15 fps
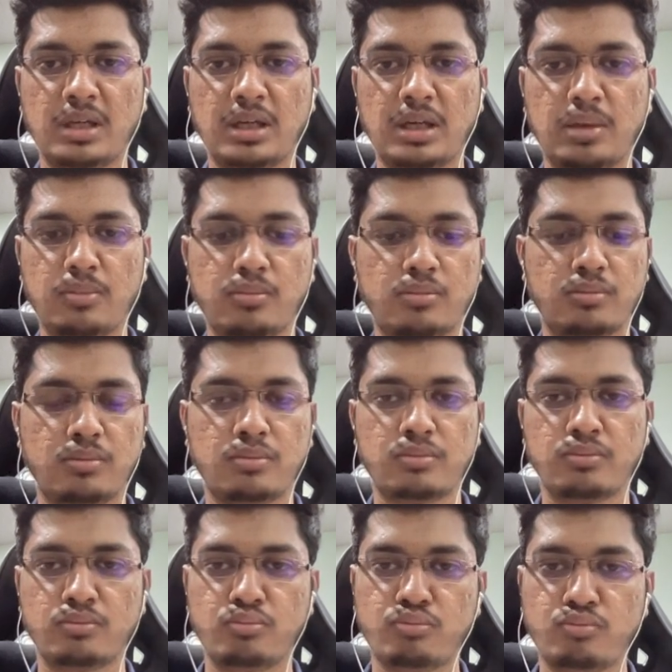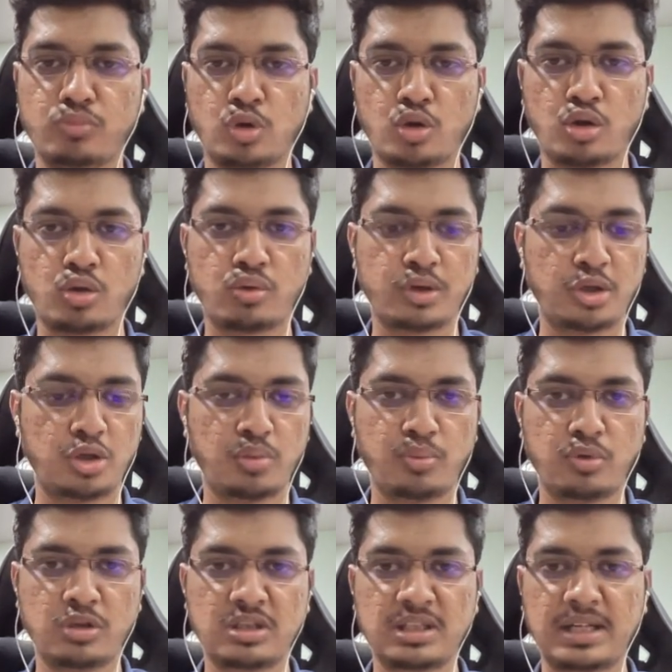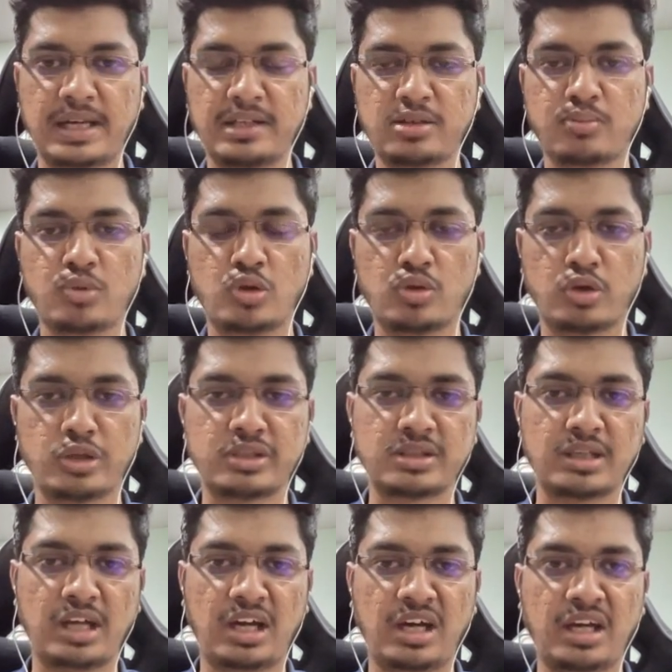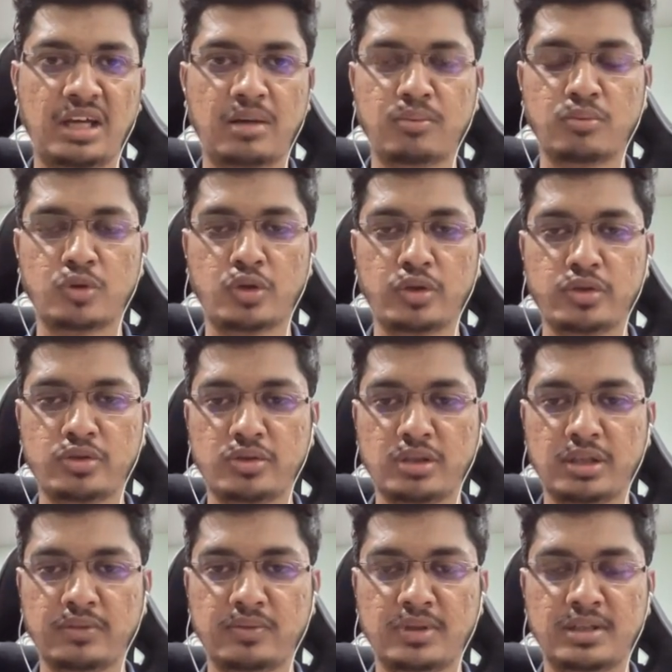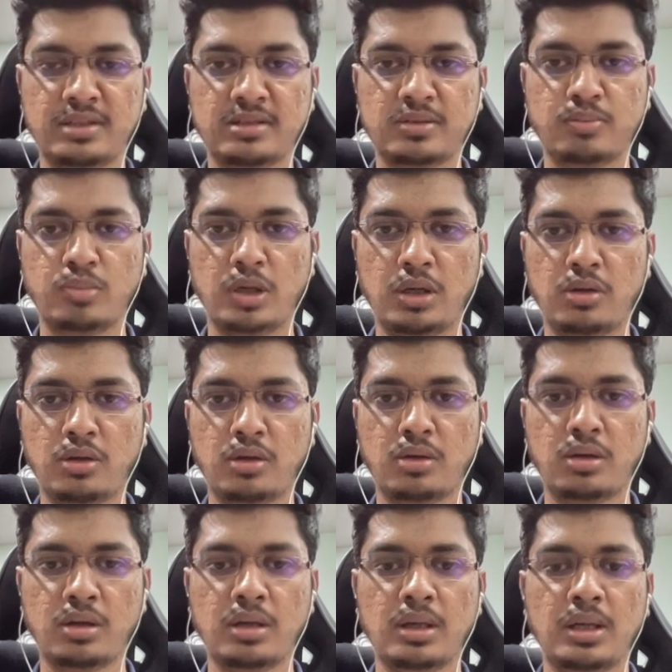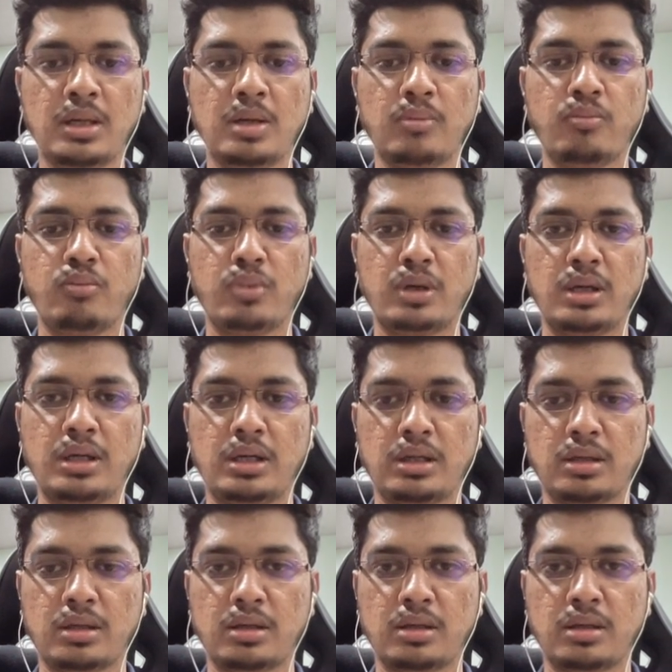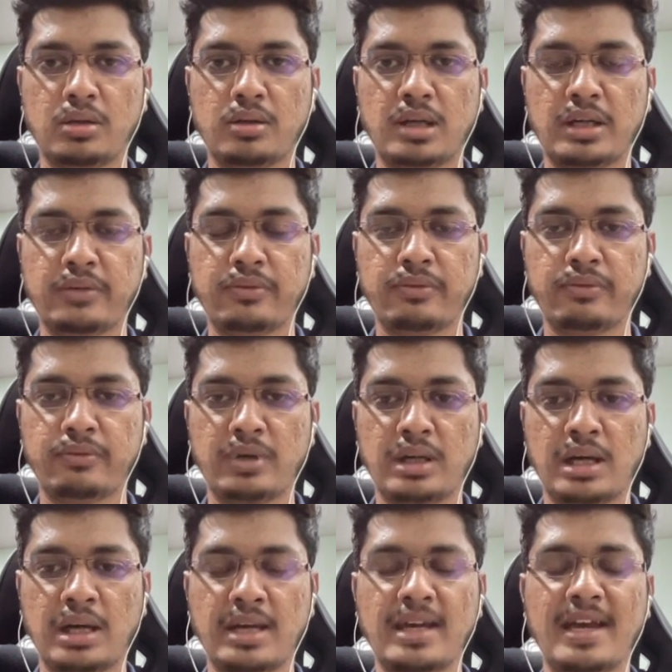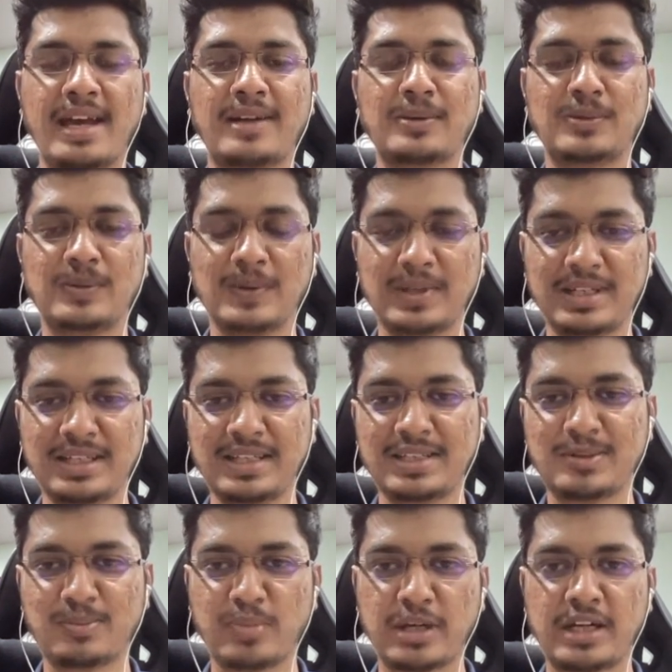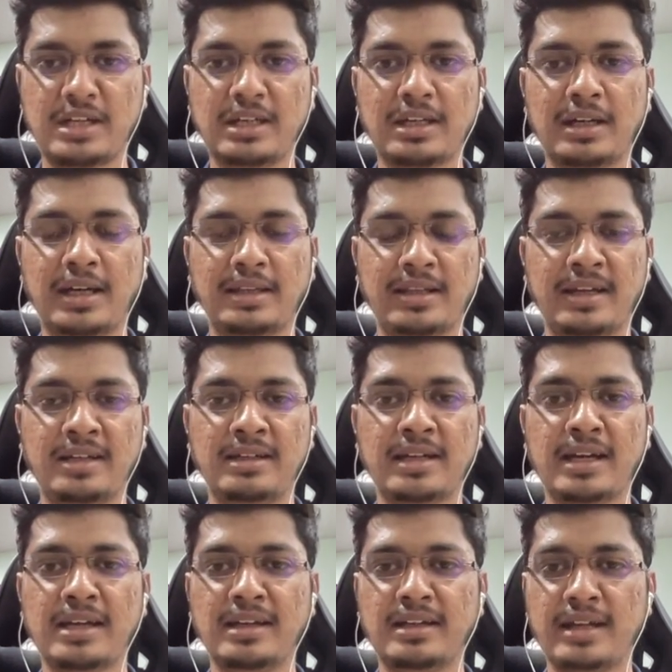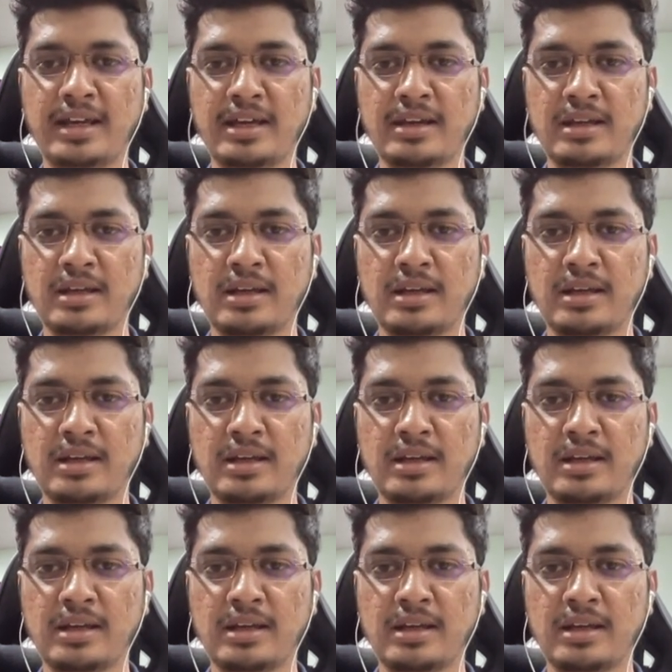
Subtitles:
I'm not going to put slash because I am not sure if it is bug or not, but I actually spent an entire day